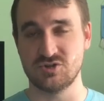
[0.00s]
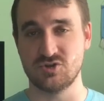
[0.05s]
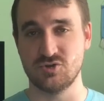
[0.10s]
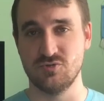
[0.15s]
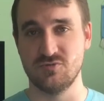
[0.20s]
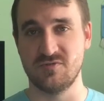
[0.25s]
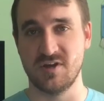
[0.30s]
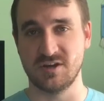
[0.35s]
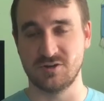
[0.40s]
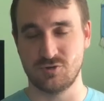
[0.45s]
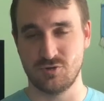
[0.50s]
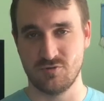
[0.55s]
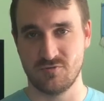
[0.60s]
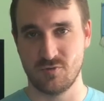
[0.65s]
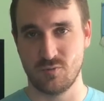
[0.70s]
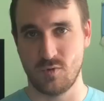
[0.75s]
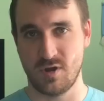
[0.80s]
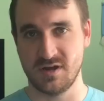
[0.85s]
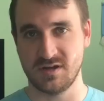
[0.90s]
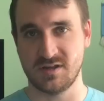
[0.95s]
to
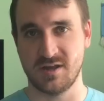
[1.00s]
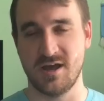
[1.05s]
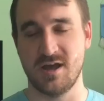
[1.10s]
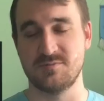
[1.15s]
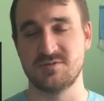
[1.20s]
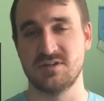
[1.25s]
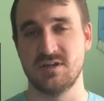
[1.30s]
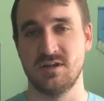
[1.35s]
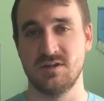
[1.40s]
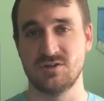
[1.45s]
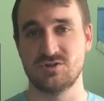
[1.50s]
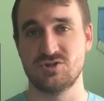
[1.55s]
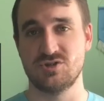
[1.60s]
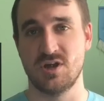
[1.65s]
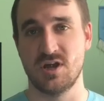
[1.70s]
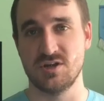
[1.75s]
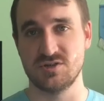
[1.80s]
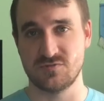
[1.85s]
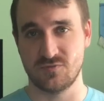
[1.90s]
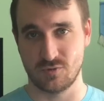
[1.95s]
Vancouver Whitecaps in
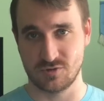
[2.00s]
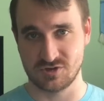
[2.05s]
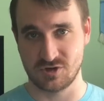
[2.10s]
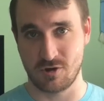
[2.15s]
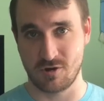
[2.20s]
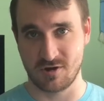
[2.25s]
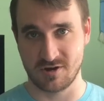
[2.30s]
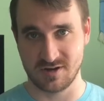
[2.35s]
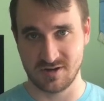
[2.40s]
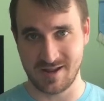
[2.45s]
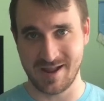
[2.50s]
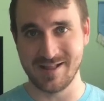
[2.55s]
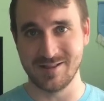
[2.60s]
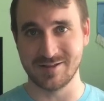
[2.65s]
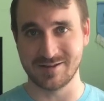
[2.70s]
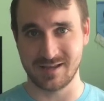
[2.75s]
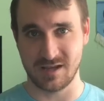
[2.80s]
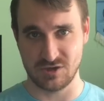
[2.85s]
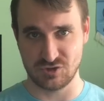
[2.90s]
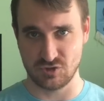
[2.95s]
exchange for targeted
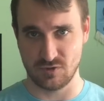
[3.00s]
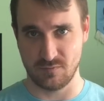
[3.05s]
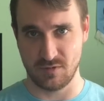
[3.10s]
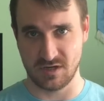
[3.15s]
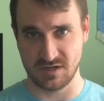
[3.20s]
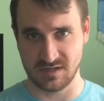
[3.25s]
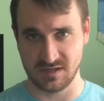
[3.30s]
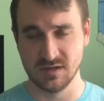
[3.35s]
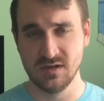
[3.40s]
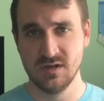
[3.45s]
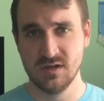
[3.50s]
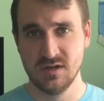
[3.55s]
allocation money.